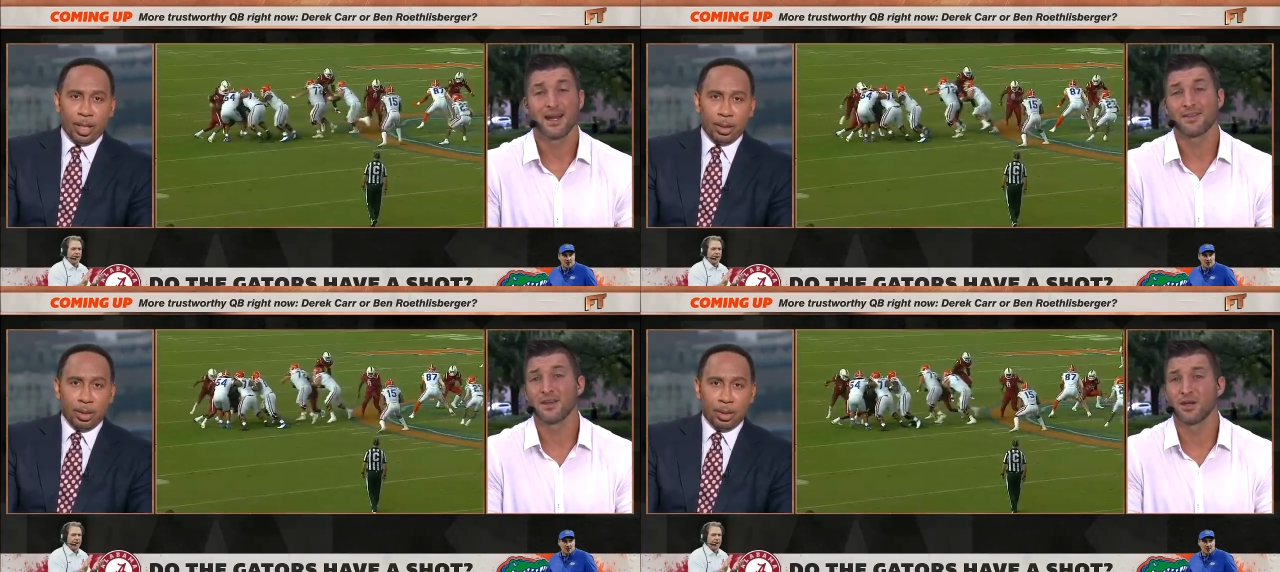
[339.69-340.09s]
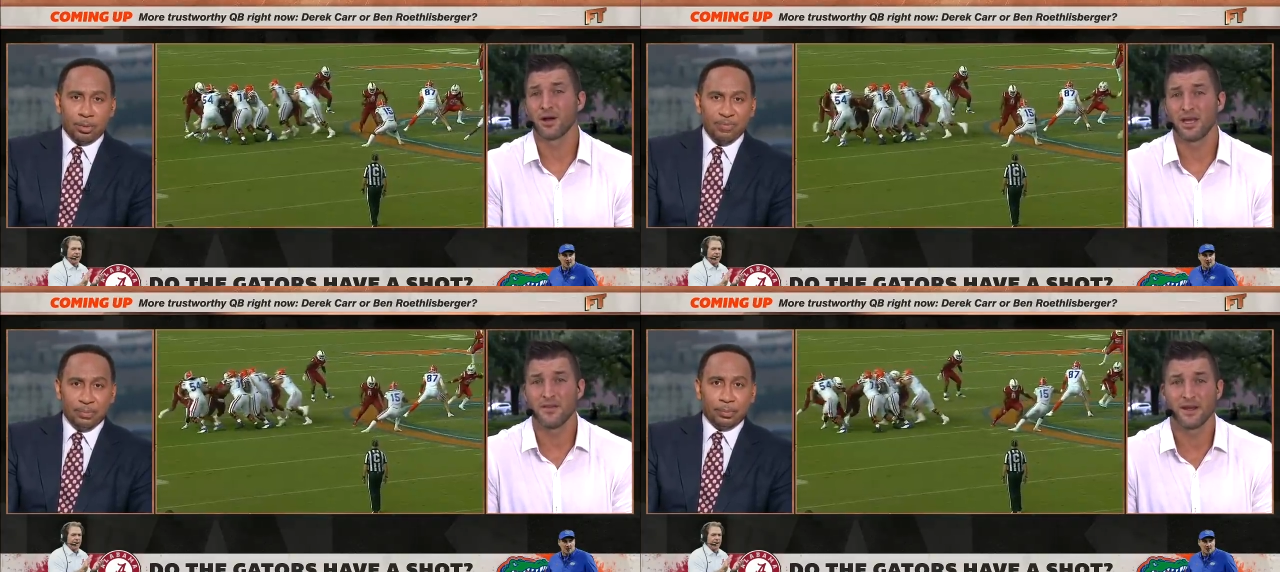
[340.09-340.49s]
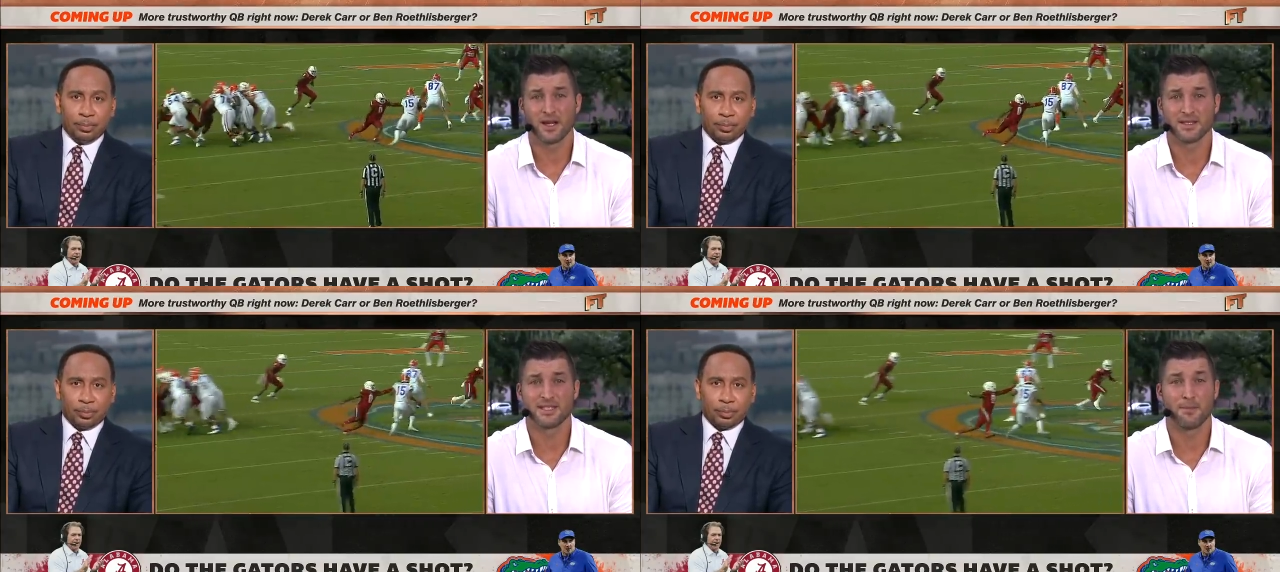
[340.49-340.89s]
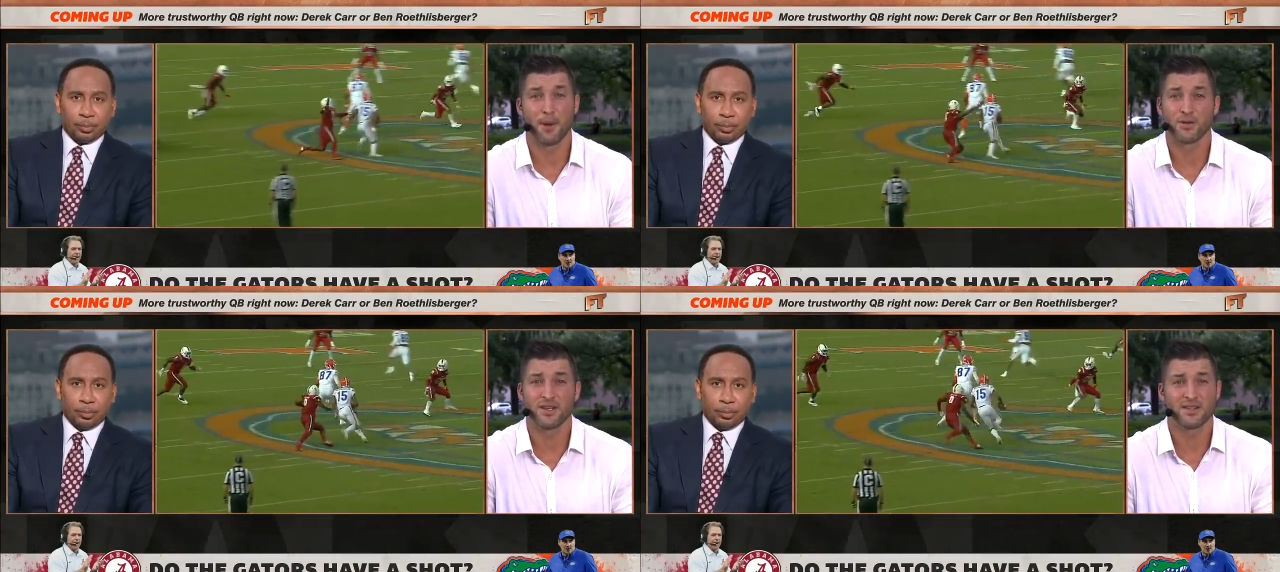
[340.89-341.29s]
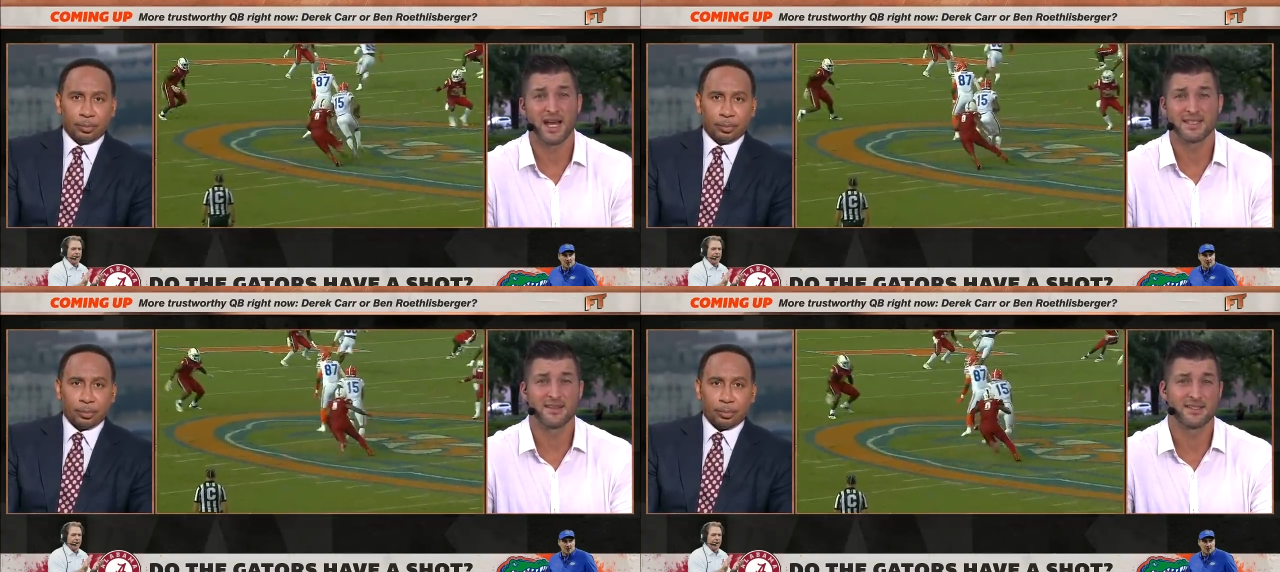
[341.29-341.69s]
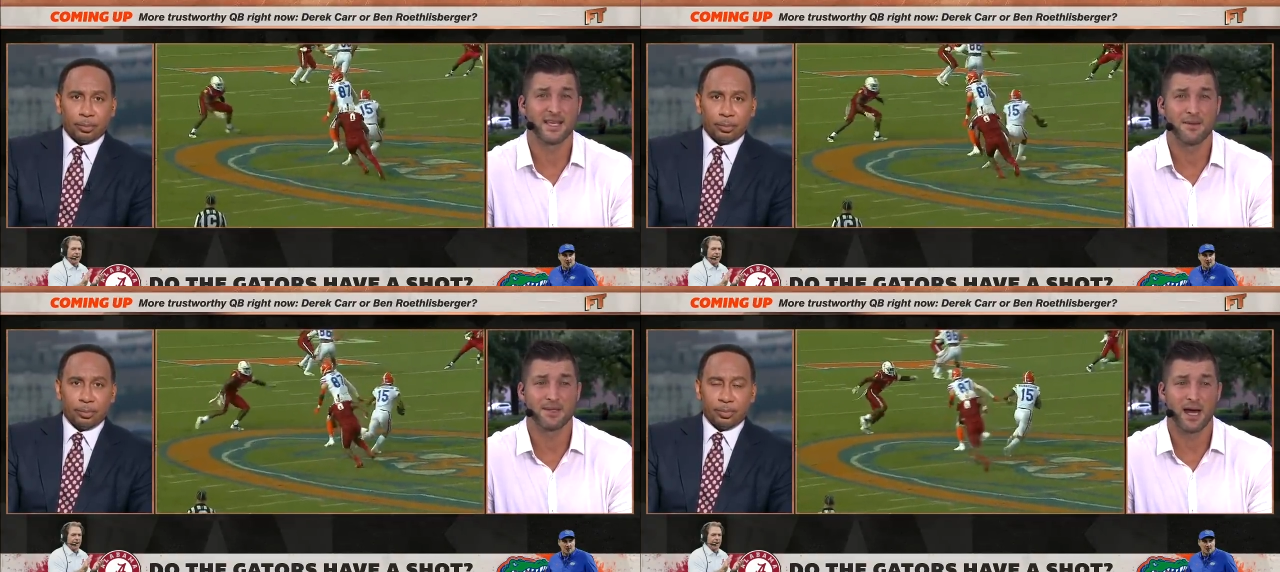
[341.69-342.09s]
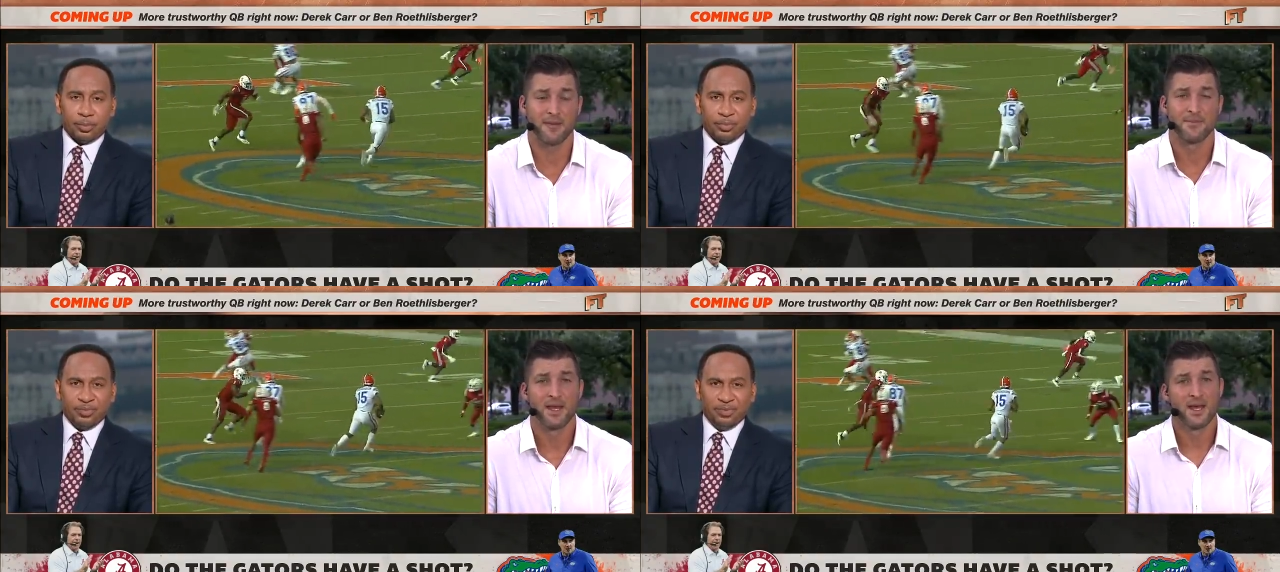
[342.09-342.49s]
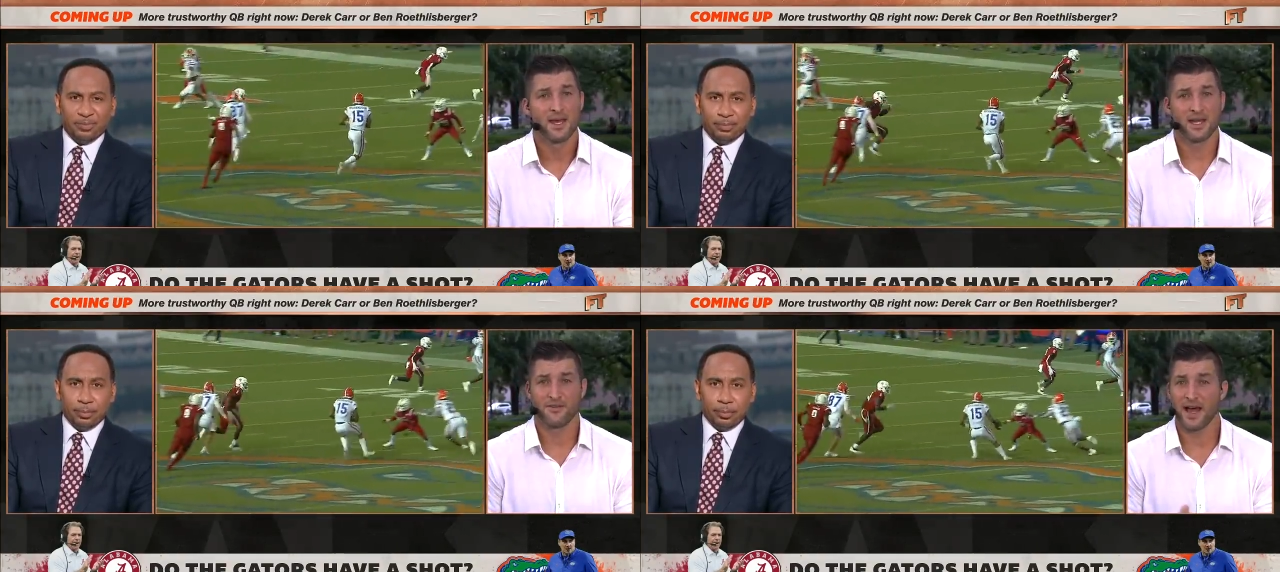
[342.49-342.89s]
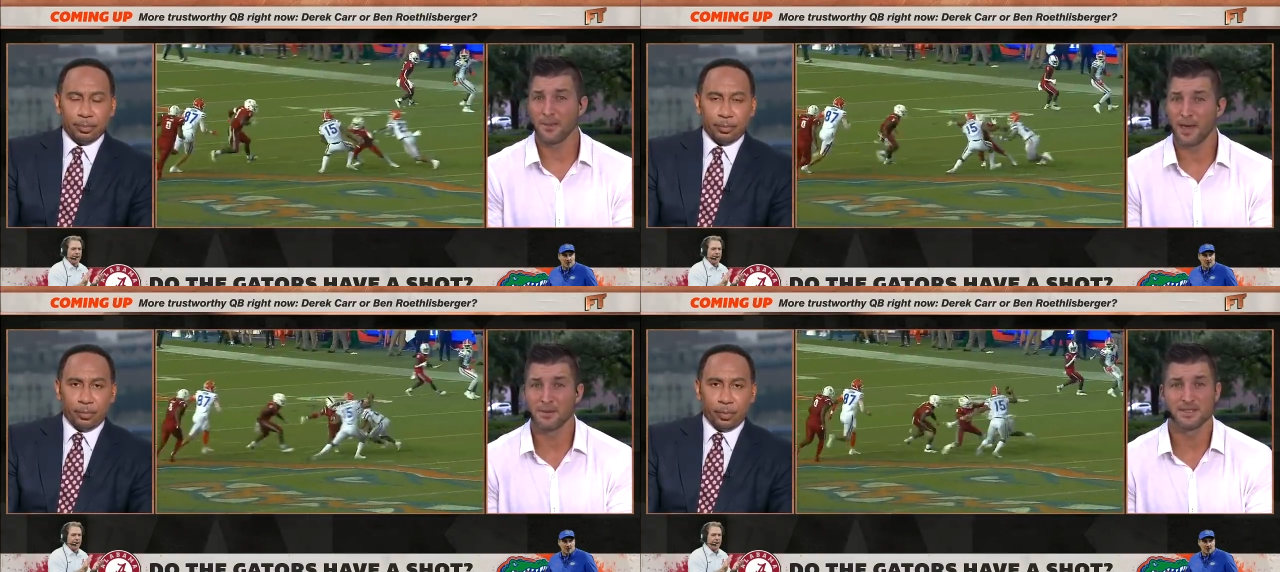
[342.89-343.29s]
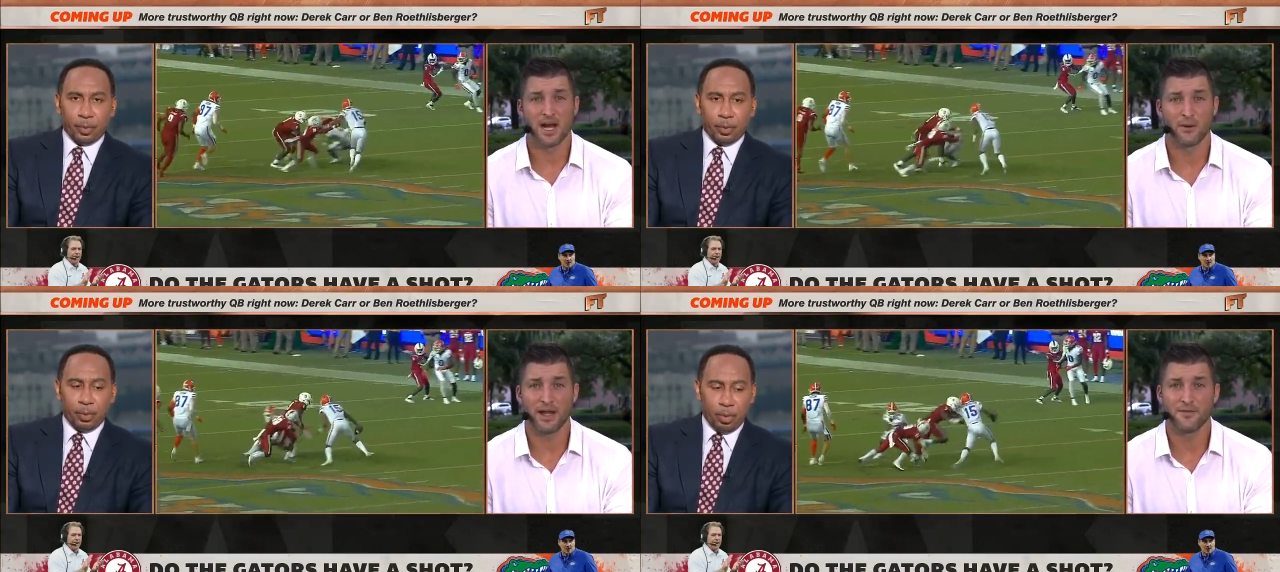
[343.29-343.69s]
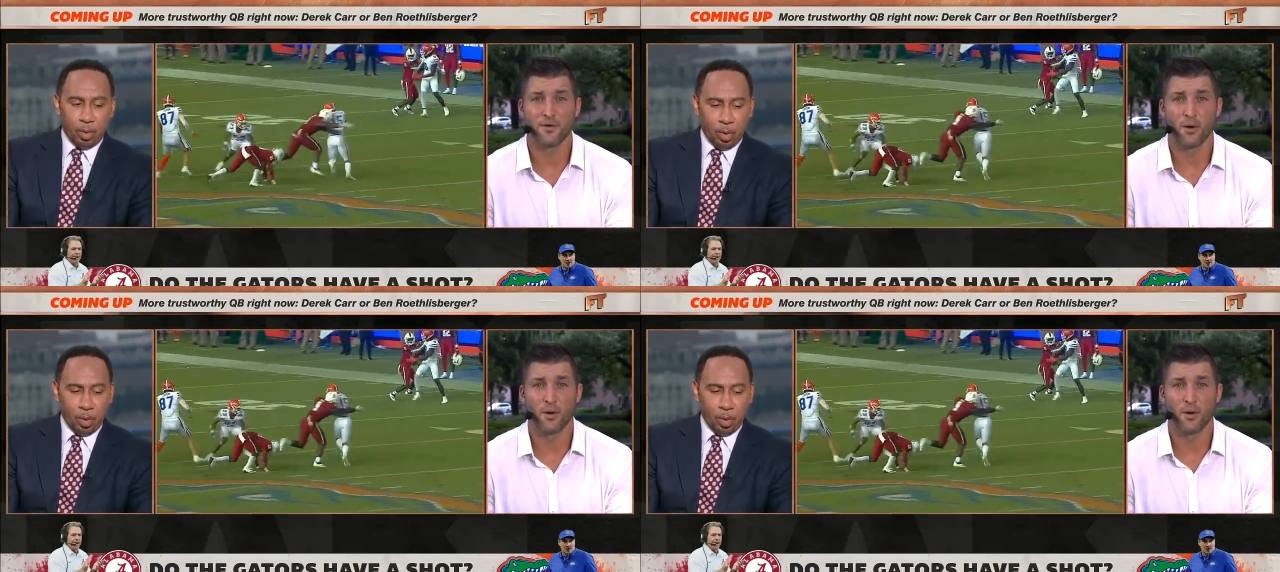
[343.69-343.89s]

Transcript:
Speaker 1: Okay. And I think you're even going to see both these guys at the same time. And if Alabama's not ready